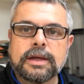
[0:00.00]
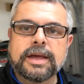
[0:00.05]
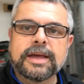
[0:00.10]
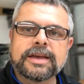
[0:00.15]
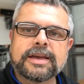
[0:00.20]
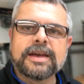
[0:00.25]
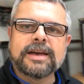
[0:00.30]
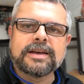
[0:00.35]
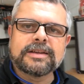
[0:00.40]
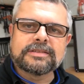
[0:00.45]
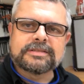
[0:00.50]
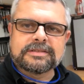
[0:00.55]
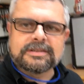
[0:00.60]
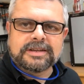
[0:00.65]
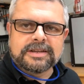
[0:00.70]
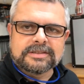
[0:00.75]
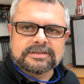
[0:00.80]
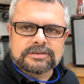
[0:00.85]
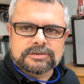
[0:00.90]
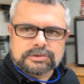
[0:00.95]
Hey guys,
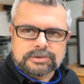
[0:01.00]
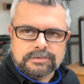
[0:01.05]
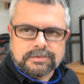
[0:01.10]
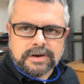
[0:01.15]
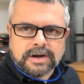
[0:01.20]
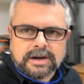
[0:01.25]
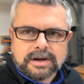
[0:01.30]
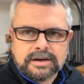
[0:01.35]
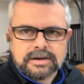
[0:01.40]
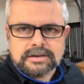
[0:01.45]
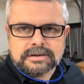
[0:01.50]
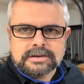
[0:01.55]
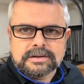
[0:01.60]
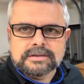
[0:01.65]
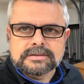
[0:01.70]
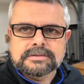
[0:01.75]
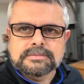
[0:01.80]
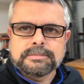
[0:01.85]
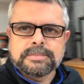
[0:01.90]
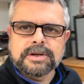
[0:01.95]
it's Javad.
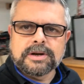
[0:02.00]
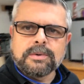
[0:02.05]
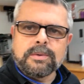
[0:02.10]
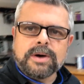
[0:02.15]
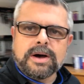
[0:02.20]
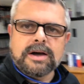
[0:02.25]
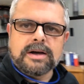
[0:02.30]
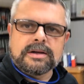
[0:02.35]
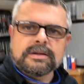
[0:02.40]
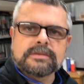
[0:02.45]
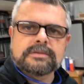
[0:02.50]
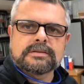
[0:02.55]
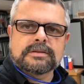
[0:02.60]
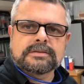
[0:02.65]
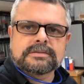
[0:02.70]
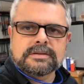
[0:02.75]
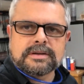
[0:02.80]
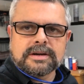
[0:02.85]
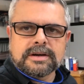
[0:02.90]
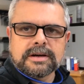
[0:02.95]
It's been a while
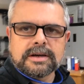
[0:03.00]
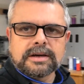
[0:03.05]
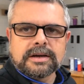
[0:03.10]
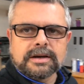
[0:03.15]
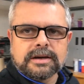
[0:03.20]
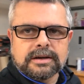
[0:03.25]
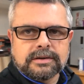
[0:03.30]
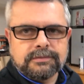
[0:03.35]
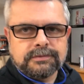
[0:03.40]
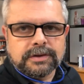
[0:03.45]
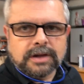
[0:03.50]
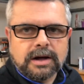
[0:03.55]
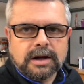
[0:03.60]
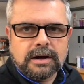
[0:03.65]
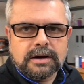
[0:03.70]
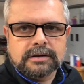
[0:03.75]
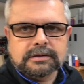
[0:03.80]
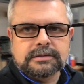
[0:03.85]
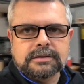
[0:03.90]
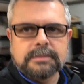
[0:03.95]
since I uh,
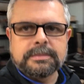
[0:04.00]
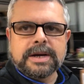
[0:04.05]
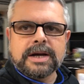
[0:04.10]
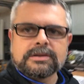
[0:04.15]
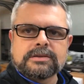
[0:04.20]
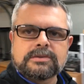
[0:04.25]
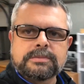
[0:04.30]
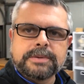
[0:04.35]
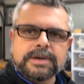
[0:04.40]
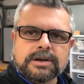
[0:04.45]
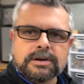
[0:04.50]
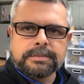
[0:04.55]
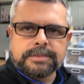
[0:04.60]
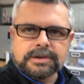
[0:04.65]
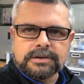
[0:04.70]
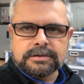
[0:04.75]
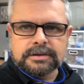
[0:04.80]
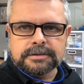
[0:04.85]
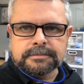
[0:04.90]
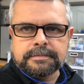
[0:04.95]
vlogged about speaker
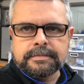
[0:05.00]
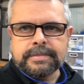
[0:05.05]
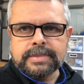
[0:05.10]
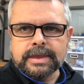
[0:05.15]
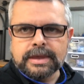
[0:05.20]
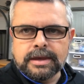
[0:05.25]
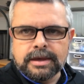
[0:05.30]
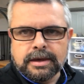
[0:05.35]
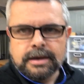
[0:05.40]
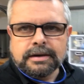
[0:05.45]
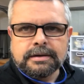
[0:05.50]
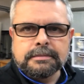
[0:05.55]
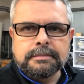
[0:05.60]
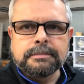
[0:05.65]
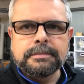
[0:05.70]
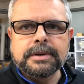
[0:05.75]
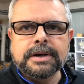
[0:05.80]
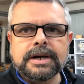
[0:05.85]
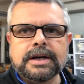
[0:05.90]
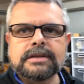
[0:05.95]
building,
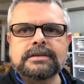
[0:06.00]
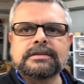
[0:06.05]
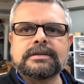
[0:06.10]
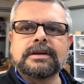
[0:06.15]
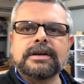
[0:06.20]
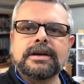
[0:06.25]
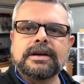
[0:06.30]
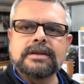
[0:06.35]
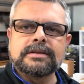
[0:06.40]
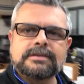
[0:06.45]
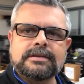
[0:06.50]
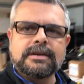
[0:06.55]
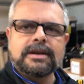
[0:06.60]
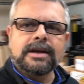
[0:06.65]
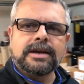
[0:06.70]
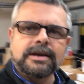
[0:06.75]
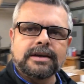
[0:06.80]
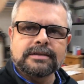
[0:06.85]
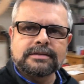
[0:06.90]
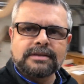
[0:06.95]
but uh,
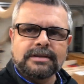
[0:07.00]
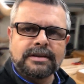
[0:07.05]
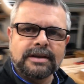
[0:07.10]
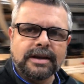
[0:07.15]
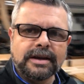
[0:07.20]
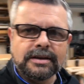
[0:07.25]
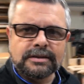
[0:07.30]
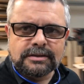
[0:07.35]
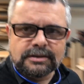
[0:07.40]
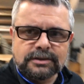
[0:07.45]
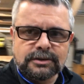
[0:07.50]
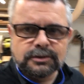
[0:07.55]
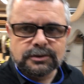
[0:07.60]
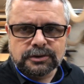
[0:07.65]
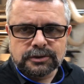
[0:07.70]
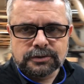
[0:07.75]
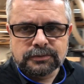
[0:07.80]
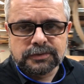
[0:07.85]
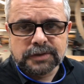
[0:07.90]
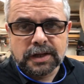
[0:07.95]
today is the day to do
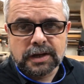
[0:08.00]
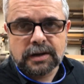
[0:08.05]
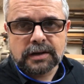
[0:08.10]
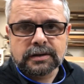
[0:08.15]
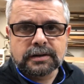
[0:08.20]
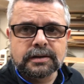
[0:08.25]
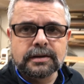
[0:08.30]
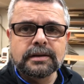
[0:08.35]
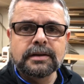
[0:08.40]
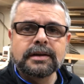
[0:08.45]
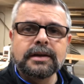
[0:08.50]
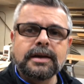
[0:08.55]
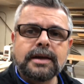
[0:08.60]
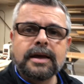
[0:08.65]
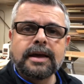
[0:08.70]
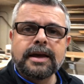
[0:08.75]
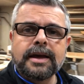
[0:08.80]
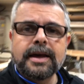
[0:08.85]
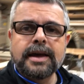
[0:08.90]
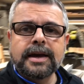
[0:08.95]
a new vlog
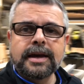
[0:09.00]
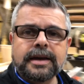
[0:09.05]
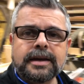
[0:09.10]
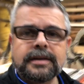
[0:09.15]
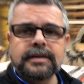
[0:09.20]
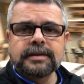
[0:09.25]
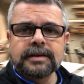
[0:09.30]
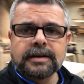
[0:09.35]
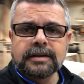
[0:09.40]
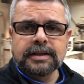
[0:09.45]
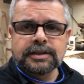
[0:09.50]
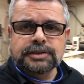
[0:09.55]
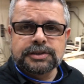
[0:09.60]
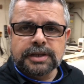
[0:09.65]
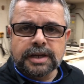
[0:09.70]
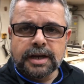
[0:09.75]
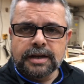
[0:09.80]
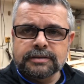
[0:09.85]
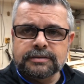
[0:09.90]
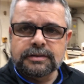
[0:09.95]
and uh, let
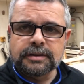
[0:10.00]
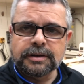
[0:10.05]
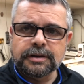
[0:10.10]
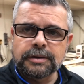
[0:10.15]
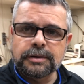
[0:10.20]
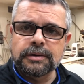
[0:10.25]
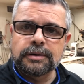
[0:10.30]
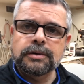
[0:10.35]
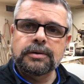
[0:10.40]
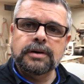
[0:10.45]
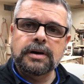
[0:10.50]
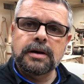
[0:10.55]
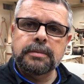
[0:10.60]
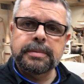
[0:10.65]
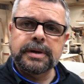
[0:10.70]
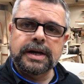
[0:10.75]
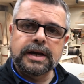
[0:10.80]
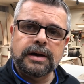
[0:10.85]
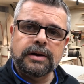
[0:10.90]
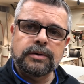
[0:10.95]
you guys know
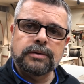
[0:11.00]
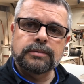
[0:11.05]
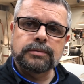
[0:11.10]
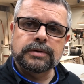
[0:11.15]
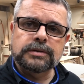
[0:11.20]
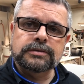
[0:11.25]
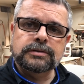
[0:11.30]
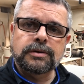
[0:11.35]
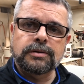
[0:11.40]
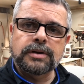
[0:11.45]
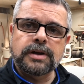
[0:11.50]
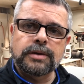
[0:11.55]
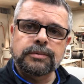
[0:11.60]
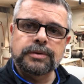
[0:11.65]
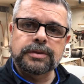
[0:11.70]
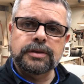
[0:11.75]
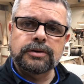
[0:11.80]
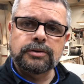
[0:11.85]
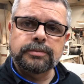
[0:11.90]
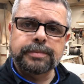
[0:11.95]
about what's going on
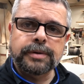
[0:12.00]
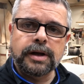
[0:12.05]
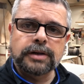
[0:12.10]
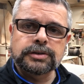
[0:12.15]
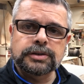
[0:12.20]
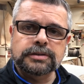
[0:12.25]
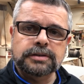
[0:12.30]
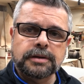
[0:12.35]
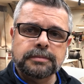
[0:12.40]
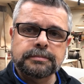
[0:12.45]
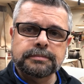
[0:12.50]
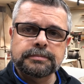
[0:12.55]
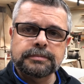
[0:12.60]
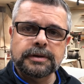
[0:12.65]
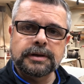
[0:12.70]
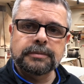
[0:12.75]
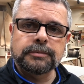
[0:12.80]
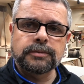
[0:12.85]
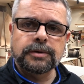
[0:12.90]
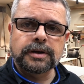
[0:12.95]
with a new project I'm,
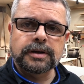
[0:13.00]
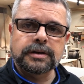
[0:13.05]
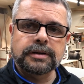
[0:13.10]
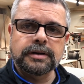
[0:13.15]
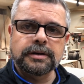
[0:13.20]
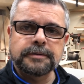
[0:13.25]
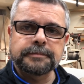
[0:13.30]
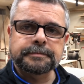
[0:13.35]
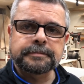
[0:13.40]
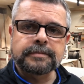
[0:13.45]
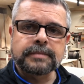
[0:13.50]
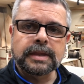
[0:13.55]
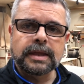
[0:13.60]
I'm working on.